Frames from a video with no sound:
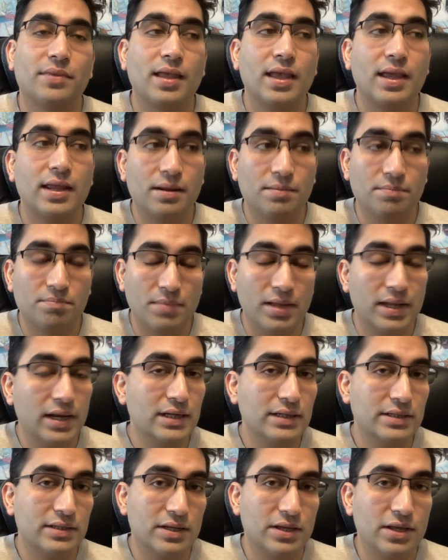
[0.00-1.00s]
In a
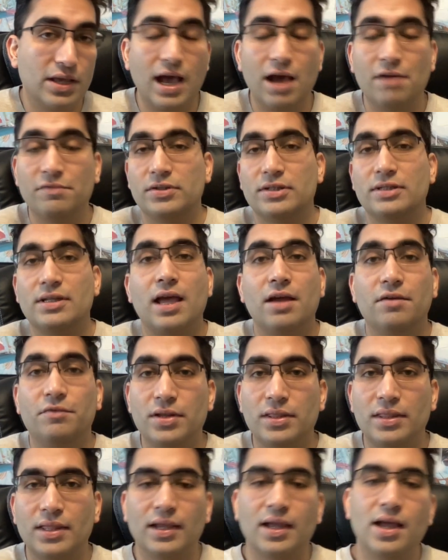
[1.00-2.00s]
minute, you have to say
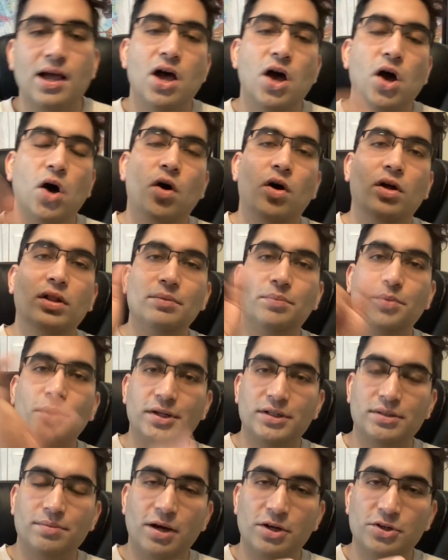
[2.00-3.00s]
everything. All the
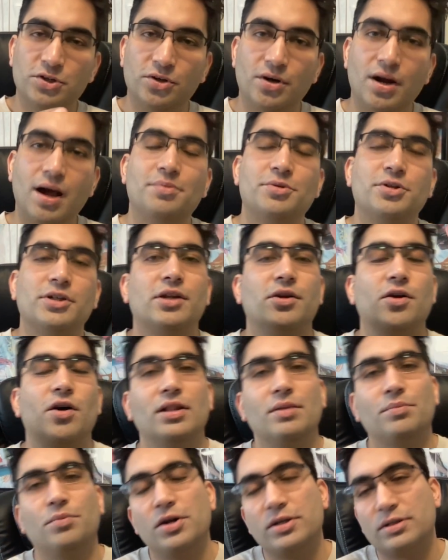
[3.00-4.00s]
points about your option and all
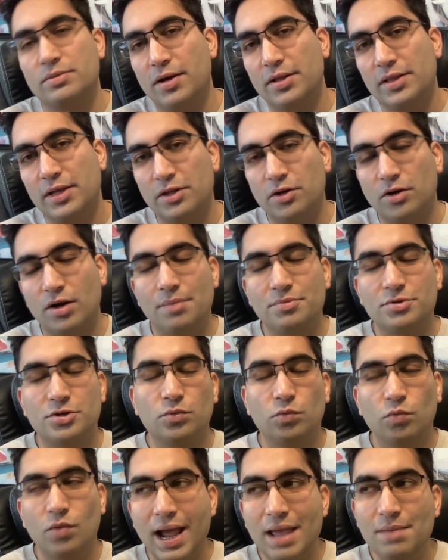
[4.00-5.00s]
the points about the other
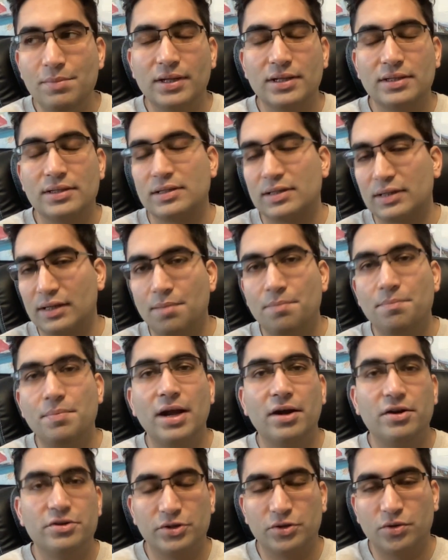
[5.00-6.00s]
option. Why? Because it's a
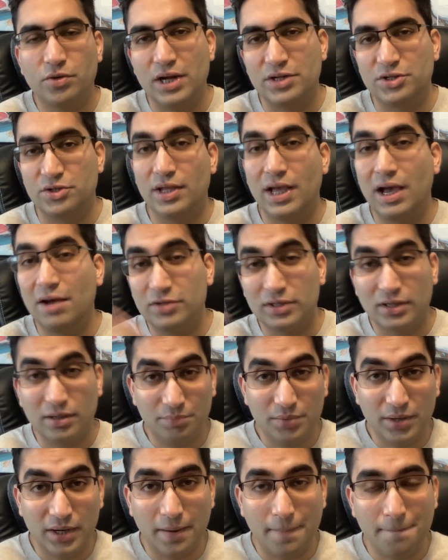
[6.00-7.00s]
comparison question. You have to
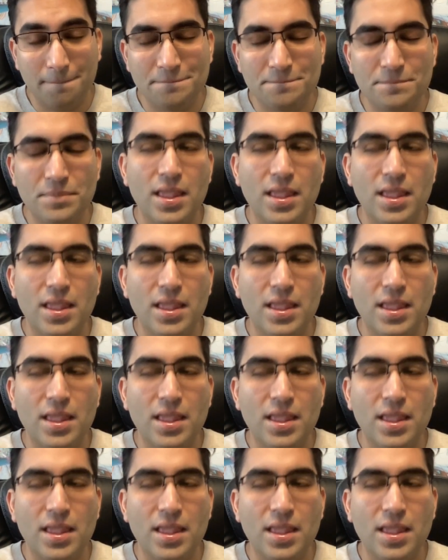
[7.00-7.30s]
compare.